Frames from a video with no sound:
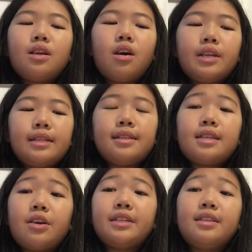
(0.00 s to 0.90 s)
aren't
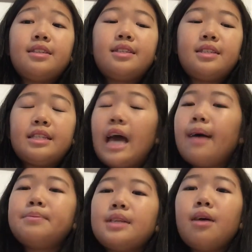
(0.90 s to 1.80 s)
necessarily
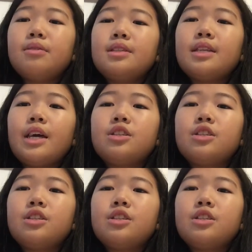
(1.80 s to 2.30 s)
steps, I would say,